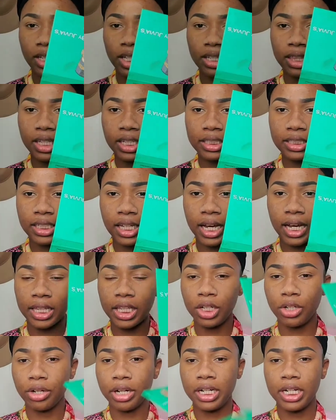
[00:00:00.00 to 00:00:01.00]
This guy, the
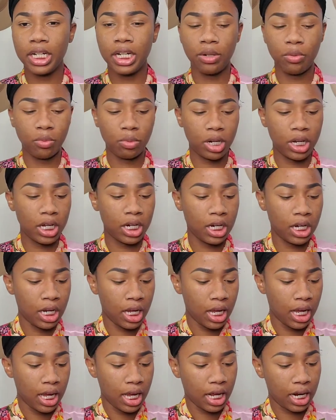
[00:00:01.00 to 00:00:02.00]
greeny one.
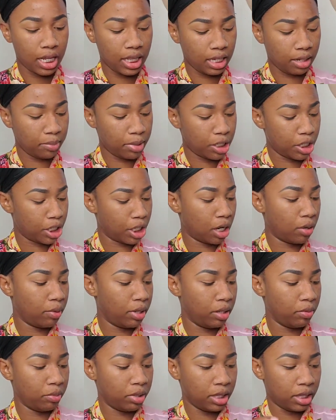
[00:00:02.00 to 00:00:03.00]
And I think I'm gonna just go
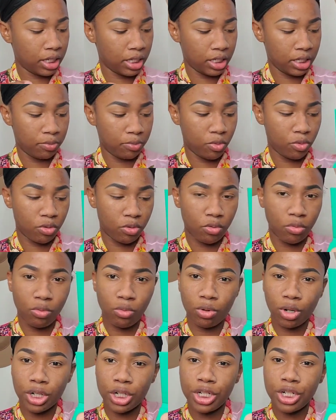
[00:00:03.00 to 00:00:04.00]
in with this more
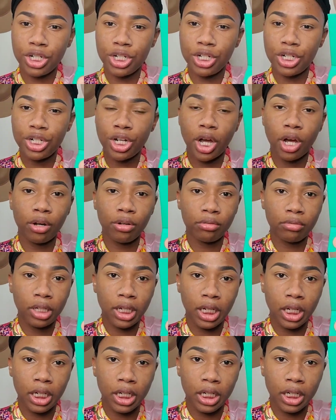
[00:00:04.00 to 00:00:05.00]
orange tone
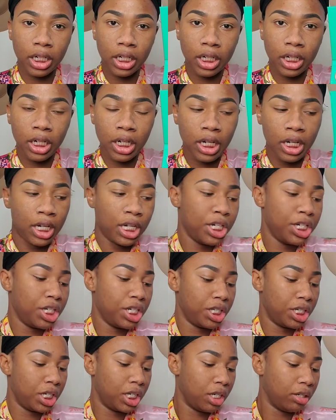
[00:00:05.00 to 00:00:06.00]
here,
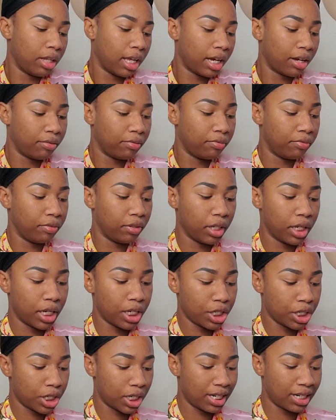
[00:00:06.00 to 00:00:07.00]
just to do like a
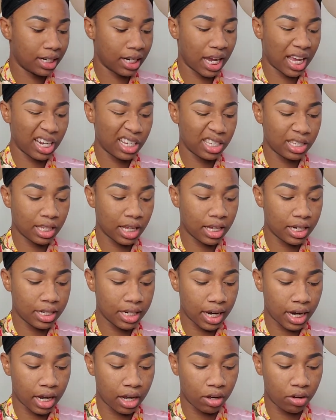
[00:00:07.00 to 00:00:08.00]
flush and to kind of set
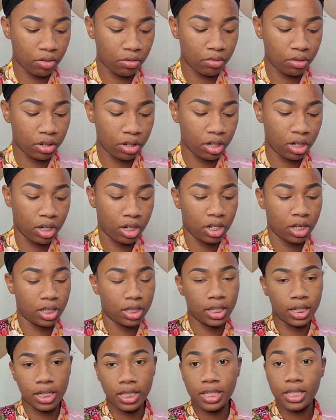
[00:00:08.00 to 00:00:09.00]
down
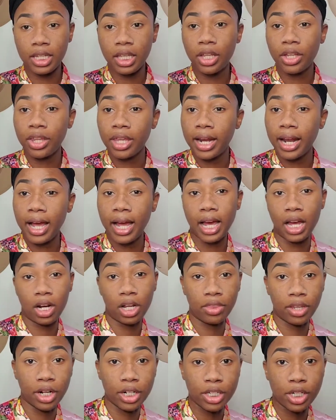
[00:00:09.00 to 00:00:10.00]
the concealer that I had
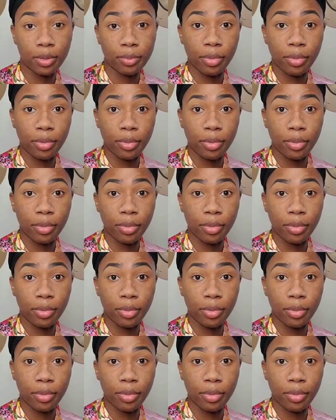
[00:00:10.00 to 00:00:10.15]
on there to